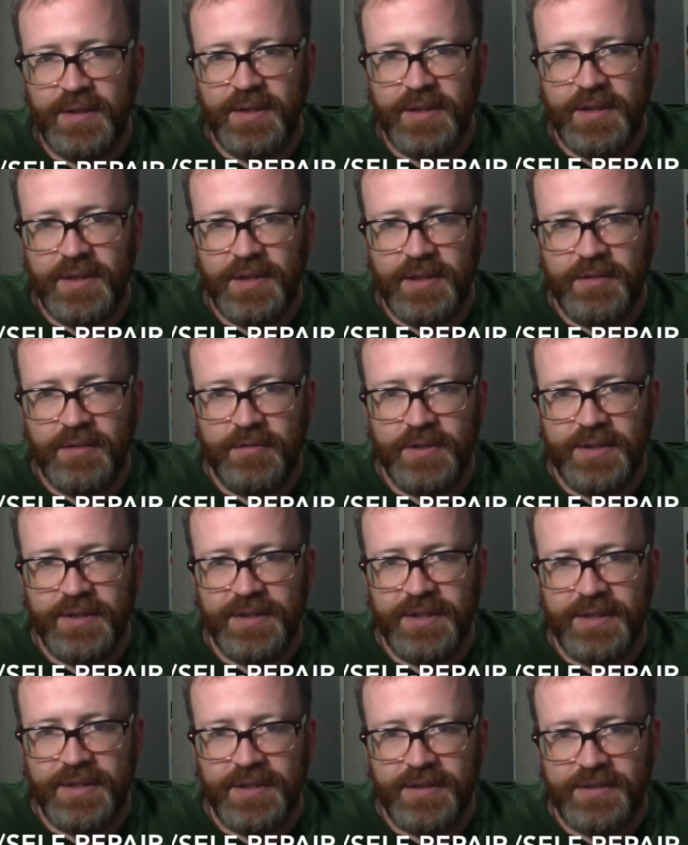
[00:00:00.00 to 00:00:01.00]
It
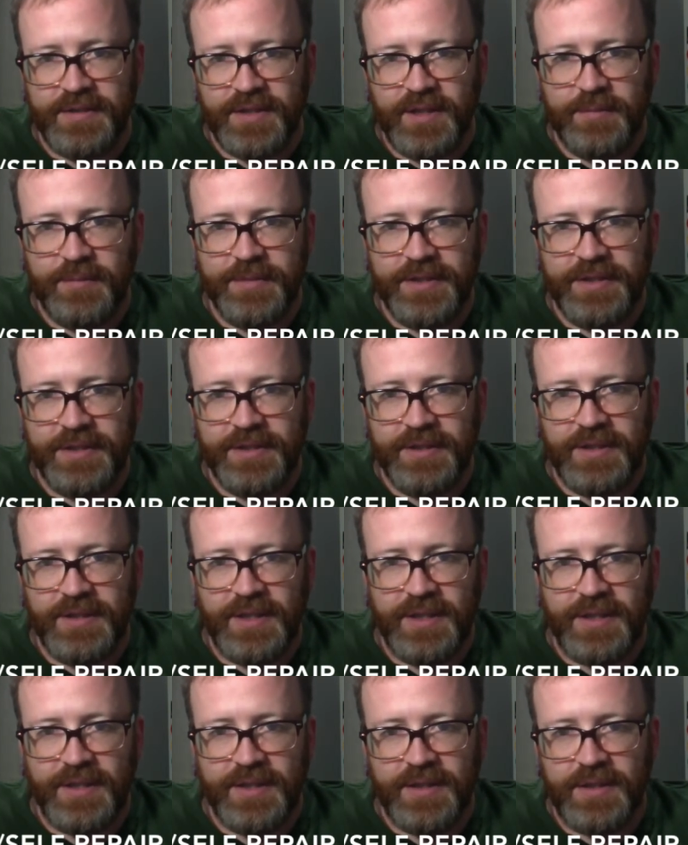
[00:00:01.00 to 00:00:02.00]
really is.
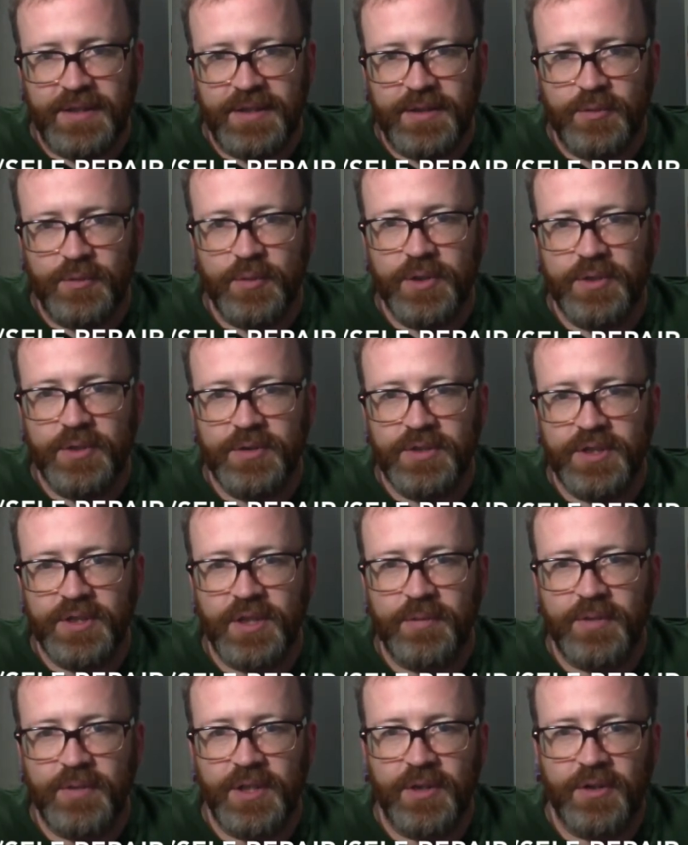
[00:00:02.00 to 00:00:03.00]
We used to come
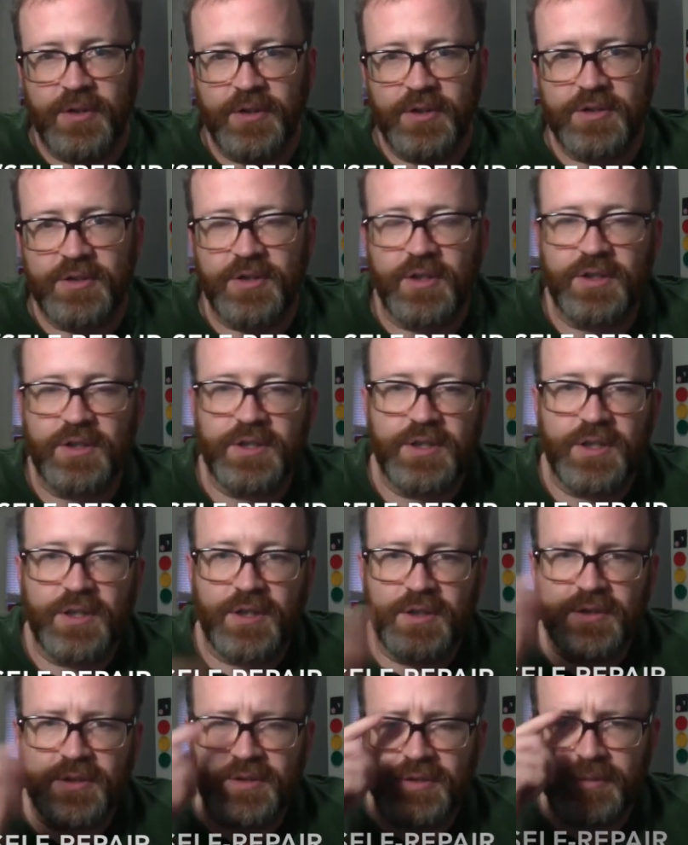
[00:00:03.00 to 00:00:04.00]
down on the trolley
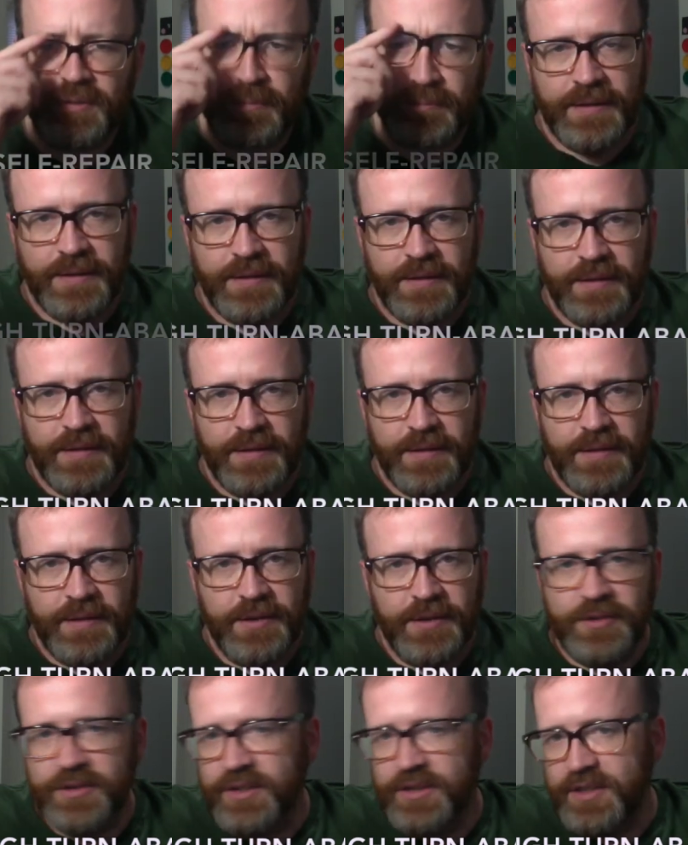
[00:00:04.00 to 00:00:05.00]
cars.
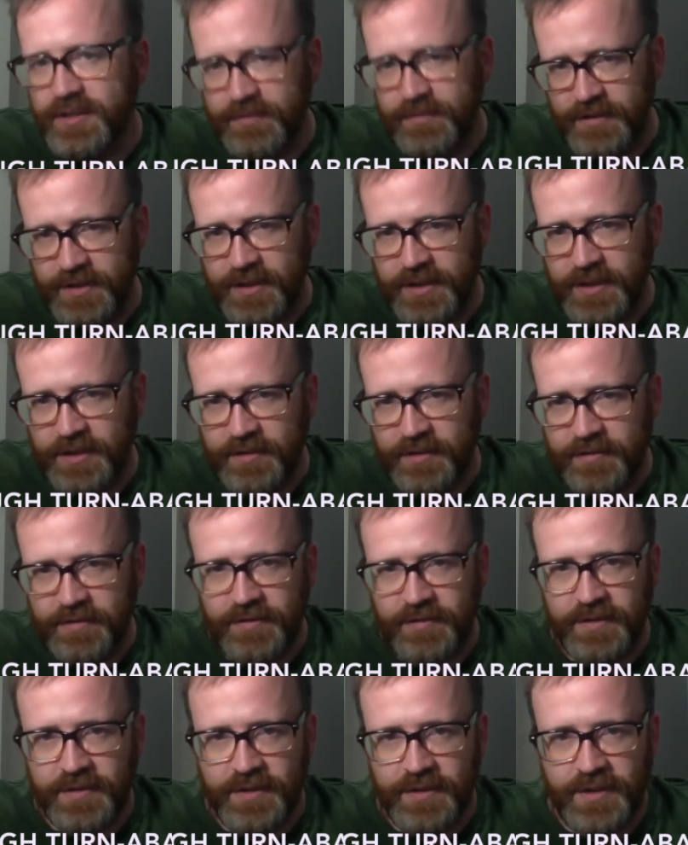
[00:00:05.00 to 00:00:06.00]
Here's a different kind
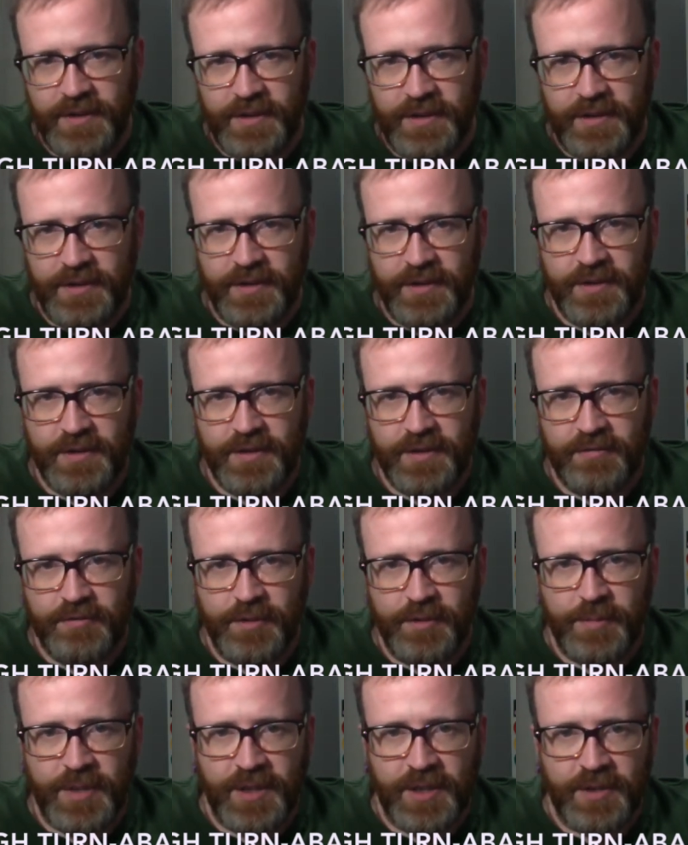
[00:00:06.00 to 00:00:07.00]
of
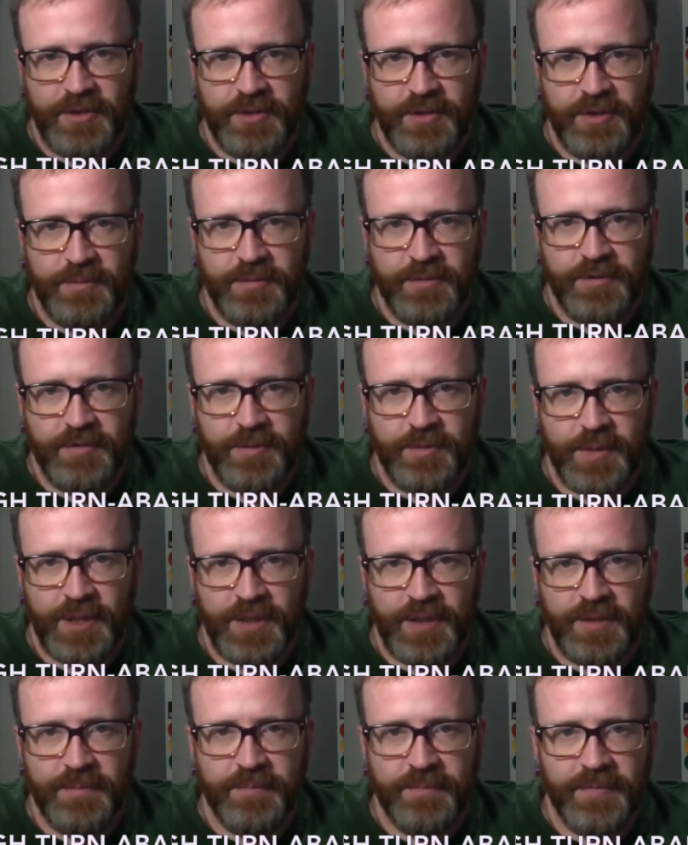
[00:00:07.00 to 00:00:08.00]
repair.
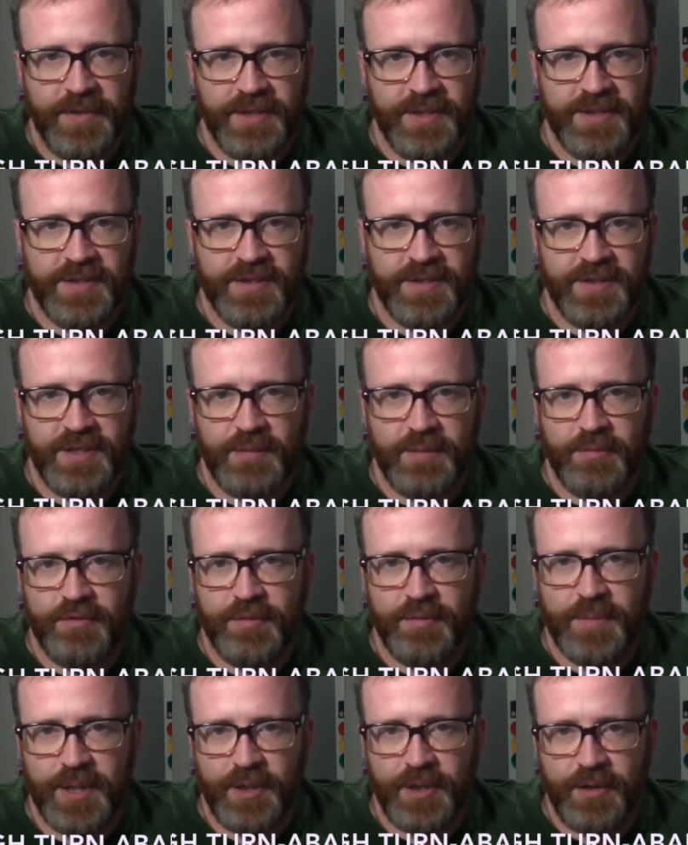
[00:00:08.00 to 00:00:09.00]
This is a type of
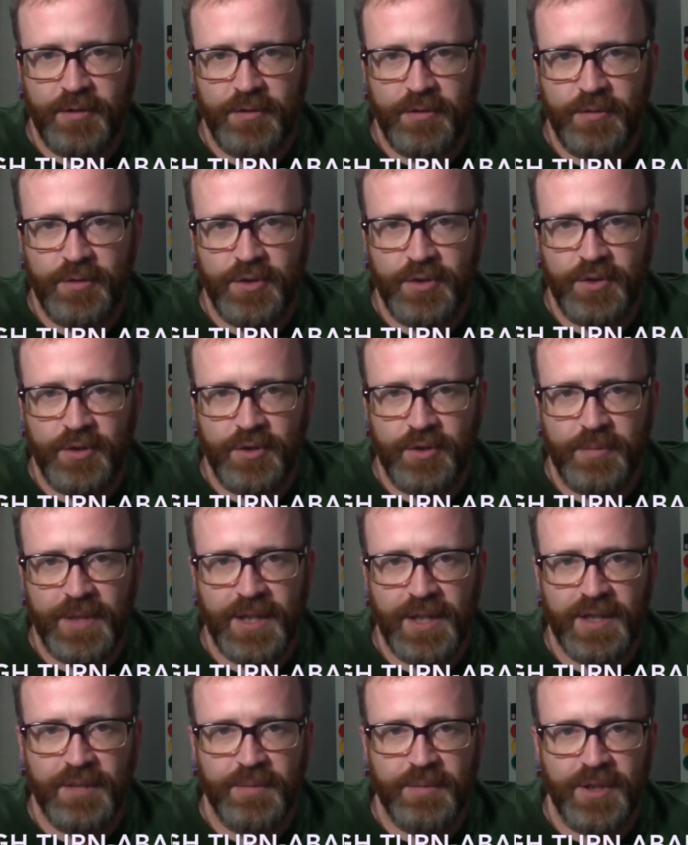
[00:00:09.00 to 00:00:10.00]
repair through
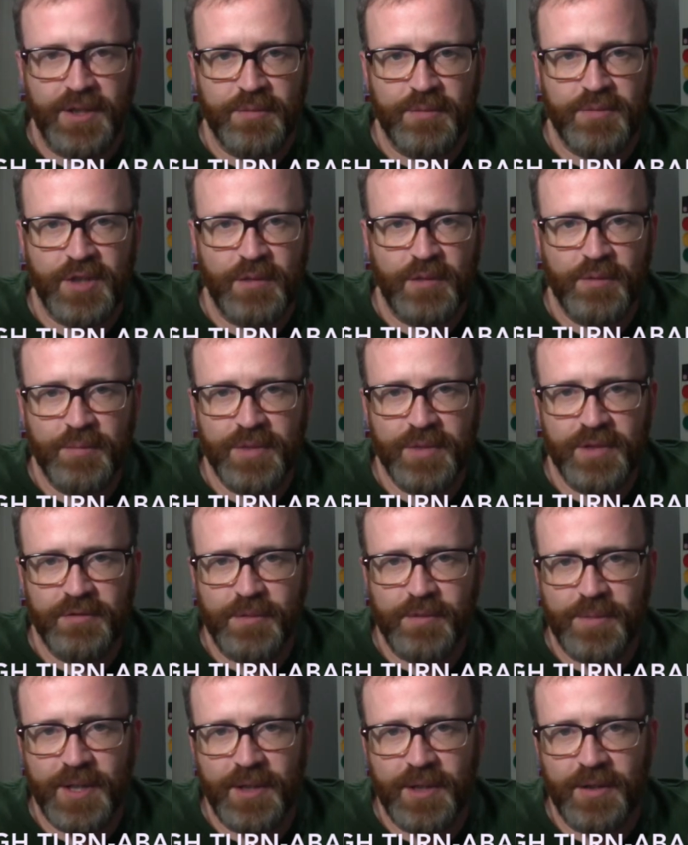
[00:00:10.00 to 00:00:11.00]
turn-abandonment. The problem being
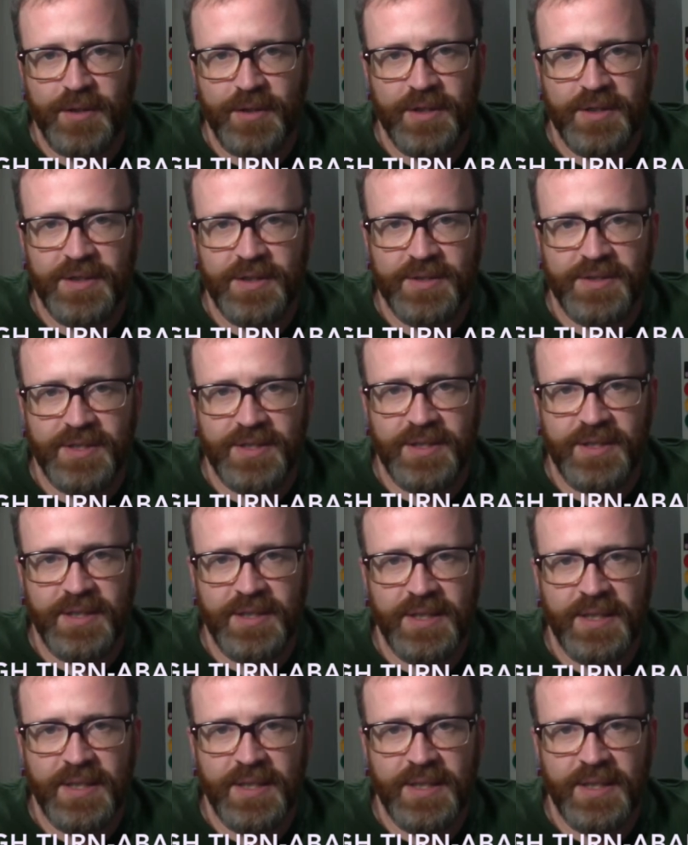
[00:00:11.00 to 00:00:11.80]
repaired is that